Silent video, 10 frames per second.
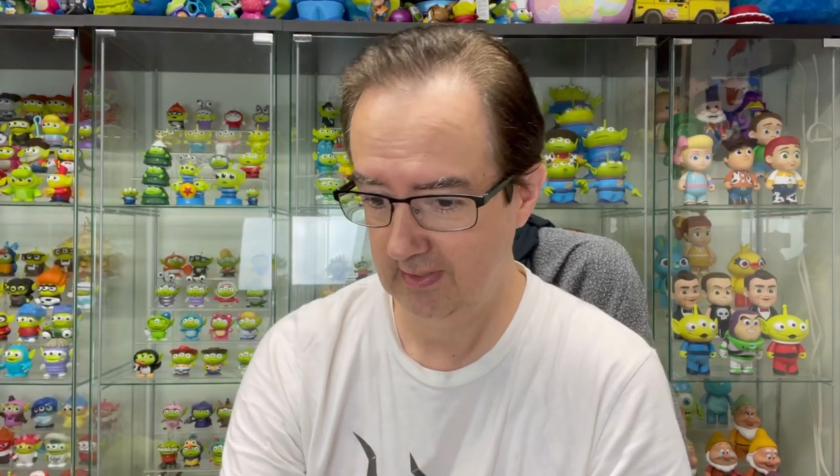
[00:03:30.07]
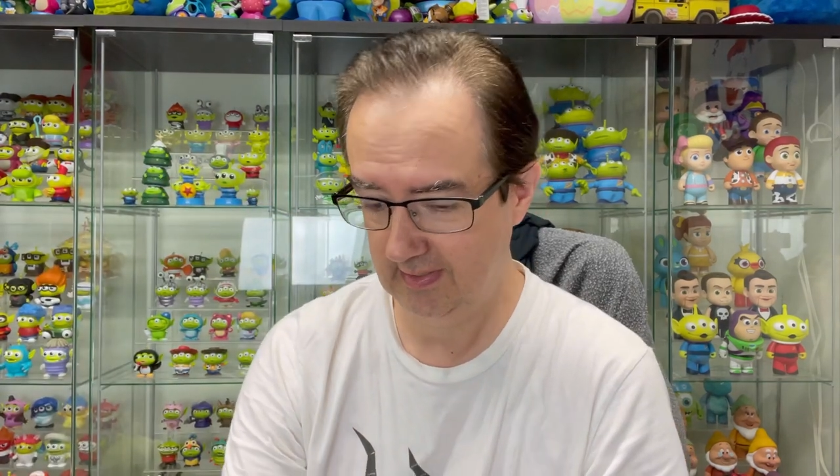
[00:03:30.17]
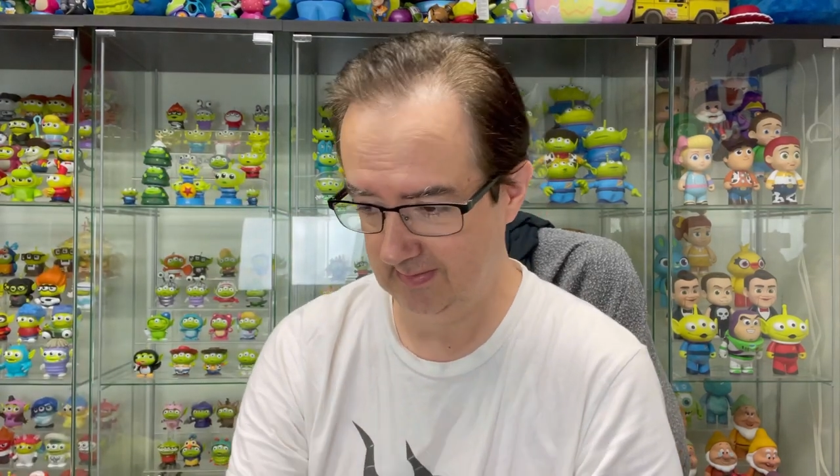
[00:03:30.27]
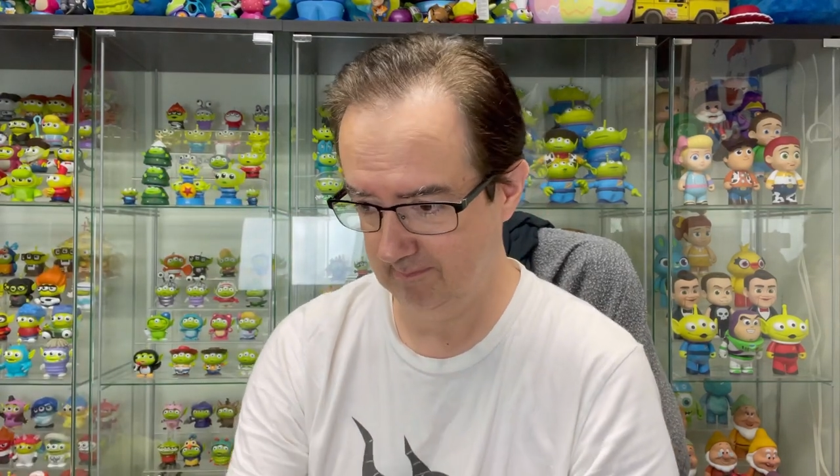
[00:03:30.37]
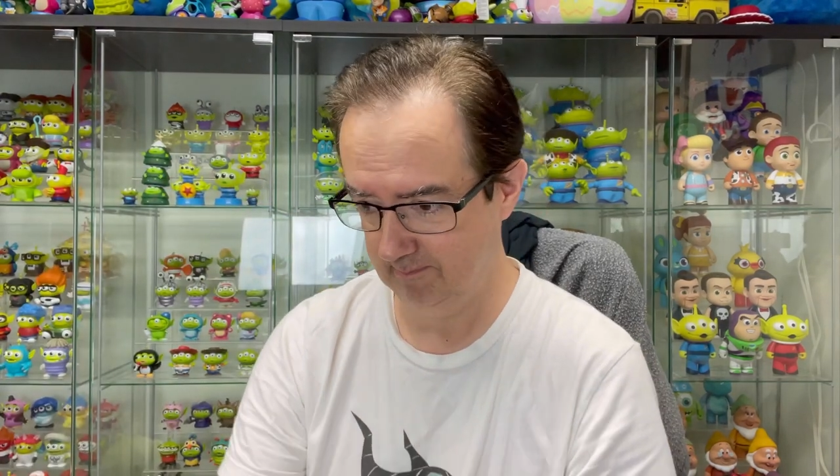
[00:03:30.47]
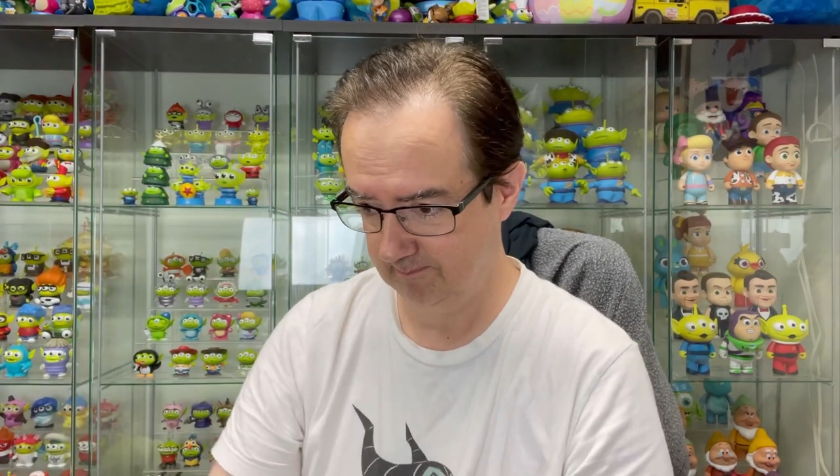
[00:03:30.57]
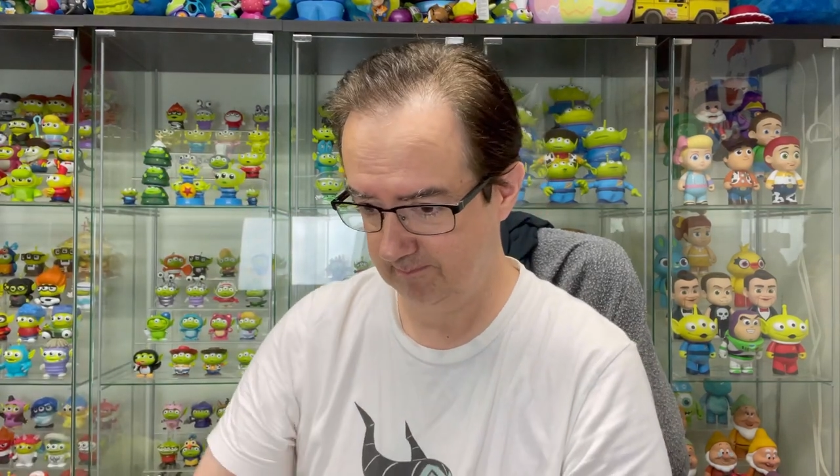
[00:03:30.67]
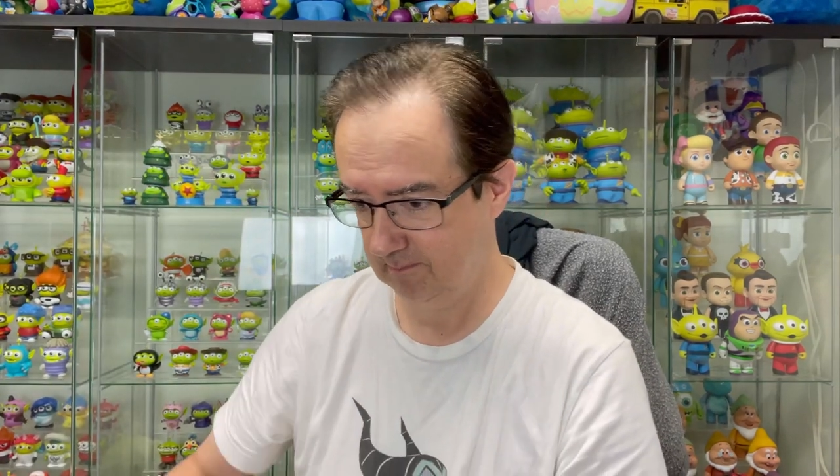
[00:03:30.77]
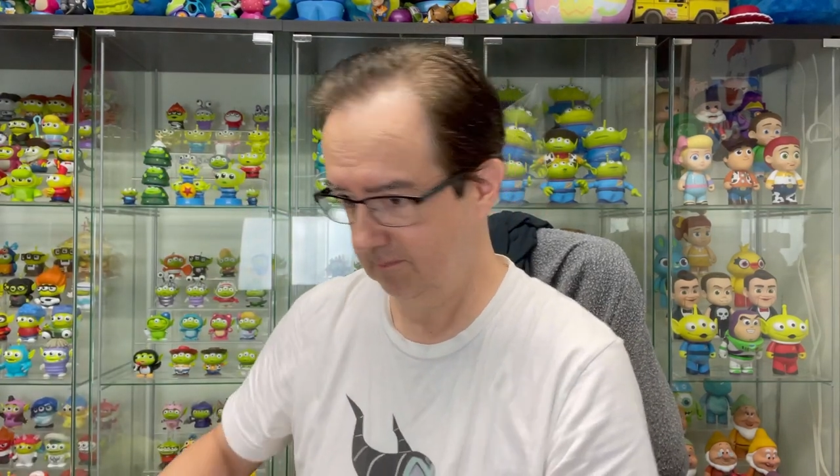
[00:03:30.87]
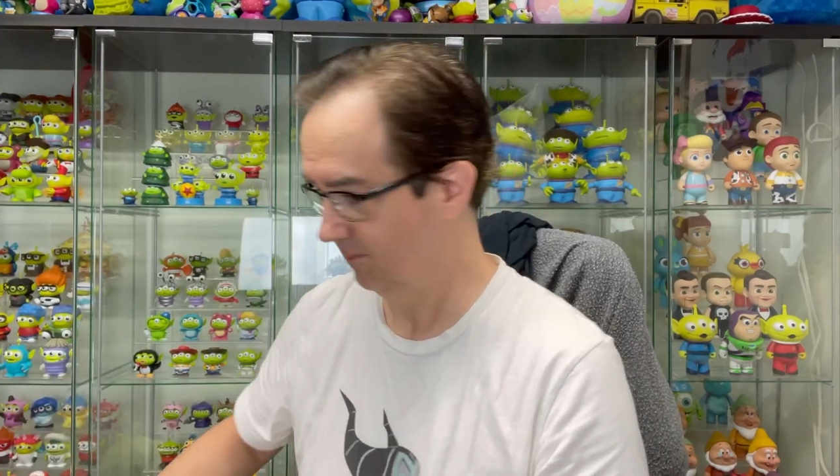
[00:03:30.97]
Um,
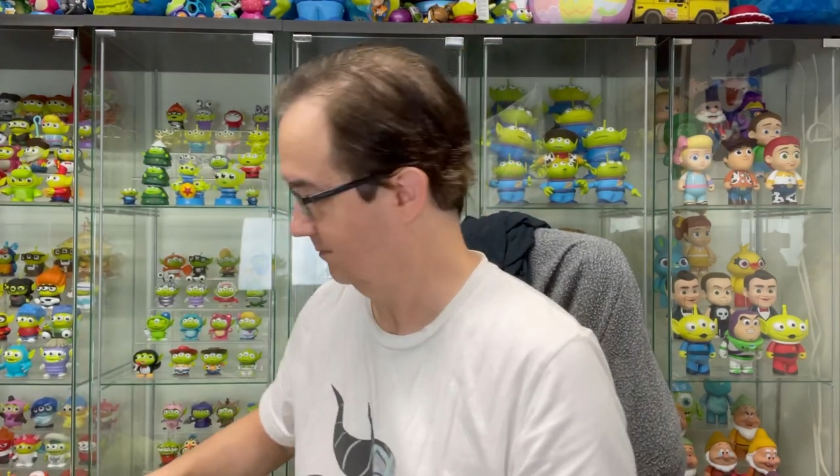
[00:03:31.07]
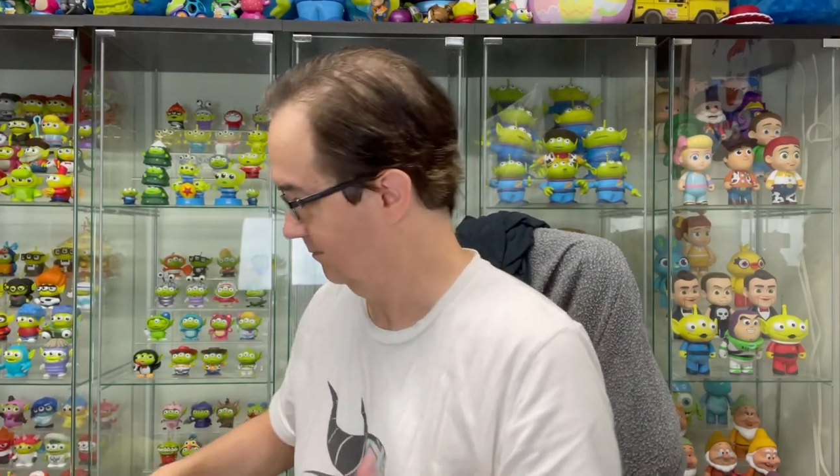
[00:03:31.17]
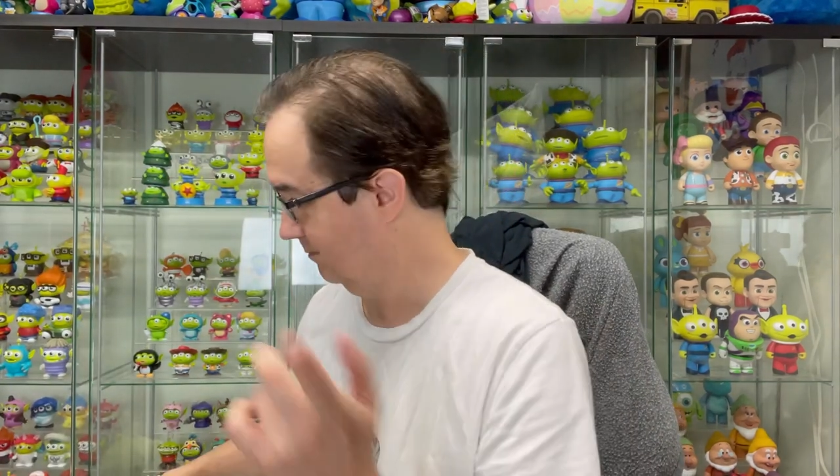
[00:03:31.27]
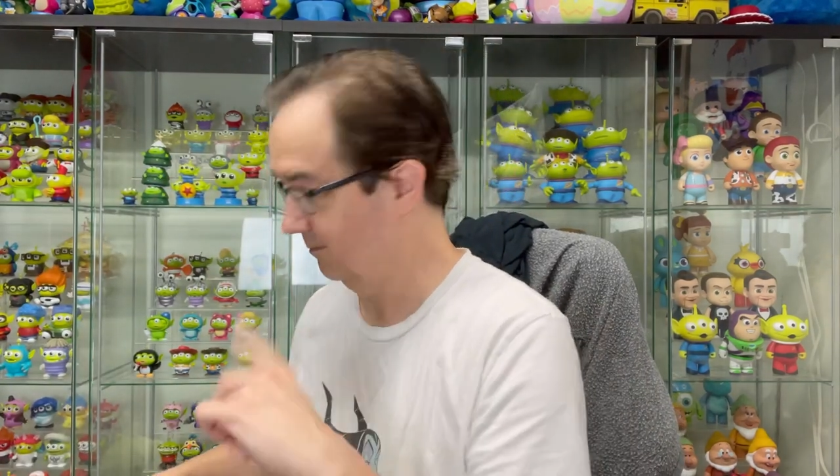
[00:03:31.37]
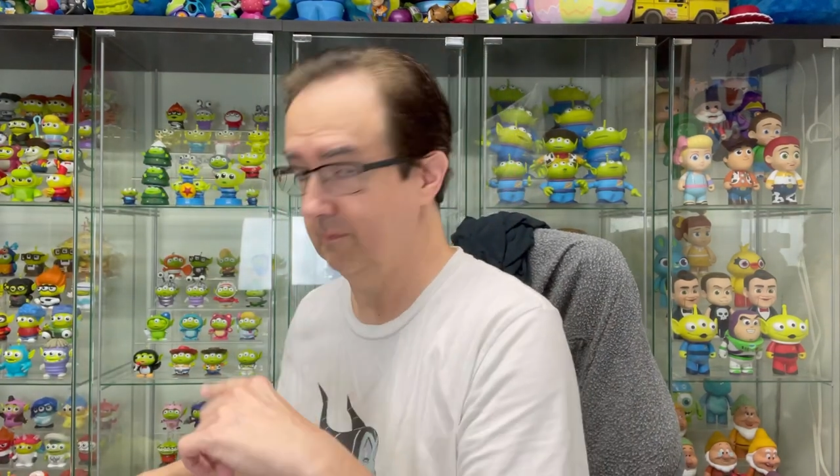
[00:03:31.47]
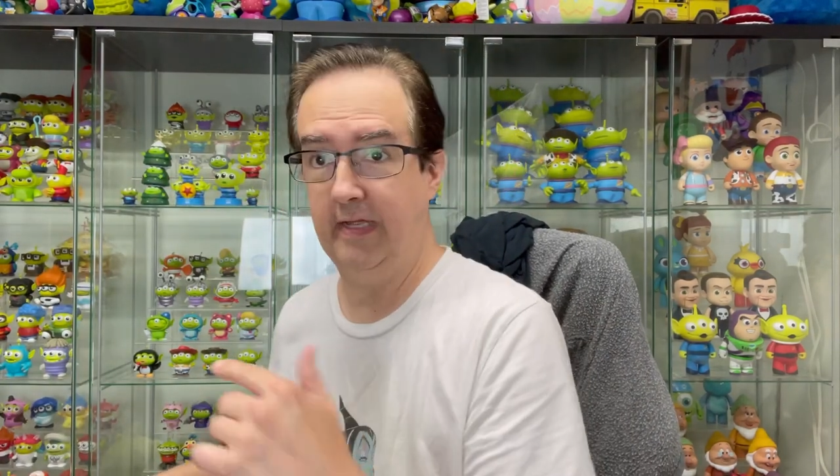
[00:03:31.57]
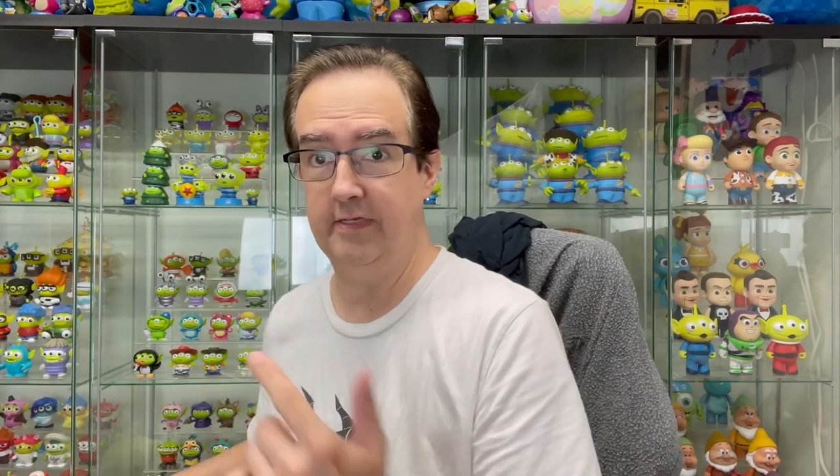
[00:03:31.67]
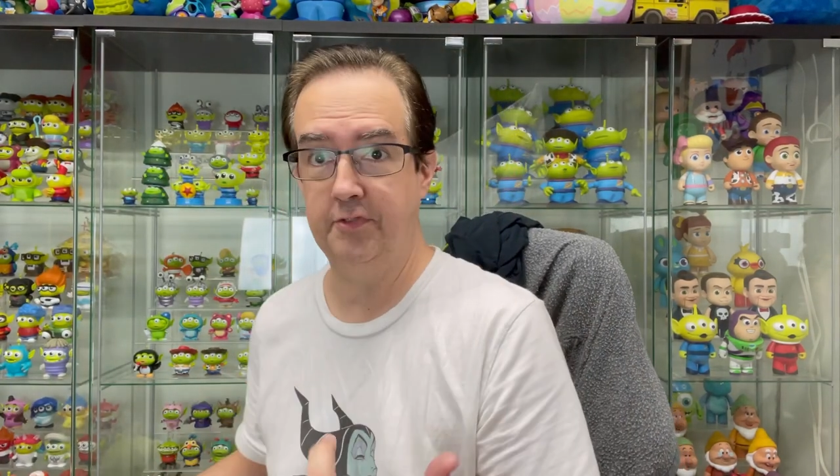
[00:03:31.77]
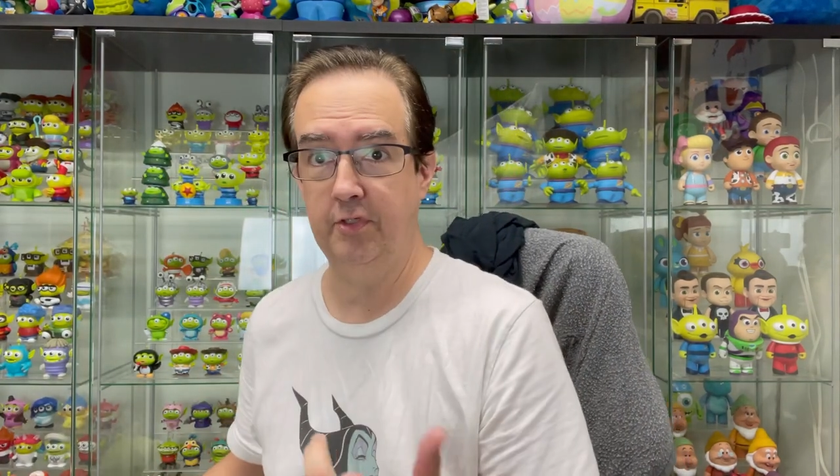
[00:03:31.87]
as